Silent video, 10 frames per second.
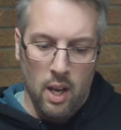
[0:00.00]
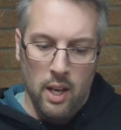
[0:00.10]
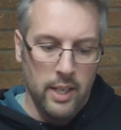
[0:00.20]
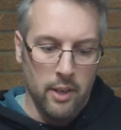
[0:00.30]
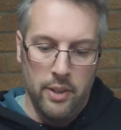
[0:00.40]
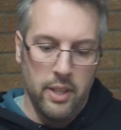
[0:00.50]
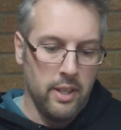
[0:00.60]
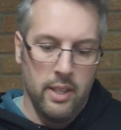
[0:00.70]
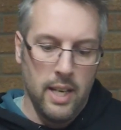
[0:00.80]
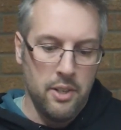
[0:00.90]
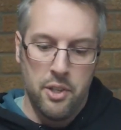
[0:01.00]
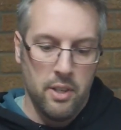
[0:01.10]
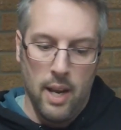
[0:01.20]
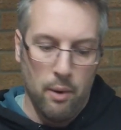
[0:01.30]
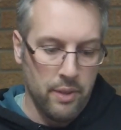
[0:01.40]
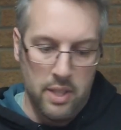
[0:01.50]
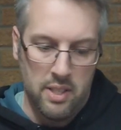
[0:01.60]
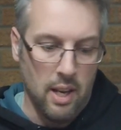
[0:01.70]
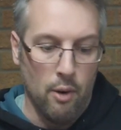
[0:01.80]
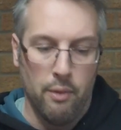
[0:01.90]
the engine health
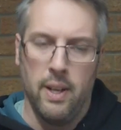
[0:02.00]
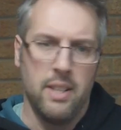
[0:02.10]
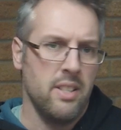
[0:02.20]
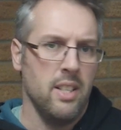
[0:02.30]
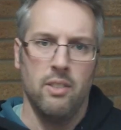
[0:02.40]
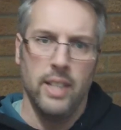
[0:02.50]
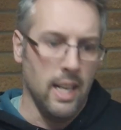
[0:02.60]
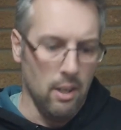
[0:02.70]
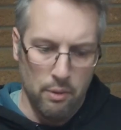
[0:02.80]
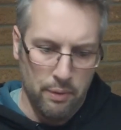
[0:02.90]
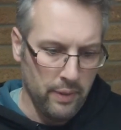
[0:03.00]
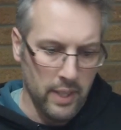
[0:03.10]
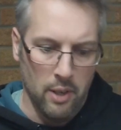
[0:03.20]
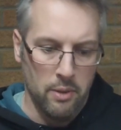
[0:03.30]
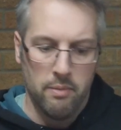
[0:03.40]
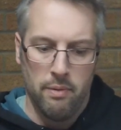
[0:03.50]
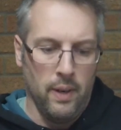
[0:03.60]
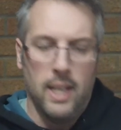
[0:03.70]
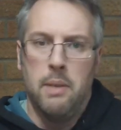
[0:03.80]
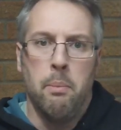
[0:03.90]
itself, ancillary health,
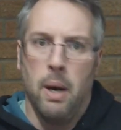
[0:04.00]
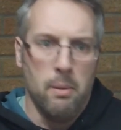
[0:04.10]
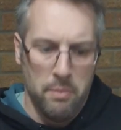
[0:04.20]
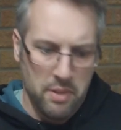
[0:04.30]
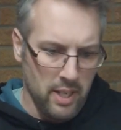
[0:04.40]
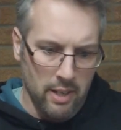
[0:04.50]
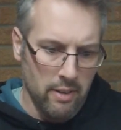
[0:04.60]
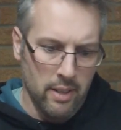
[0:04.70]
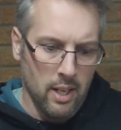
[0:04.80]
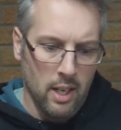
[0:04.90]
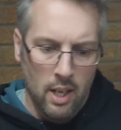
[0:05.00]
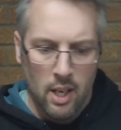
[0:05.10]
failing pumps here and there.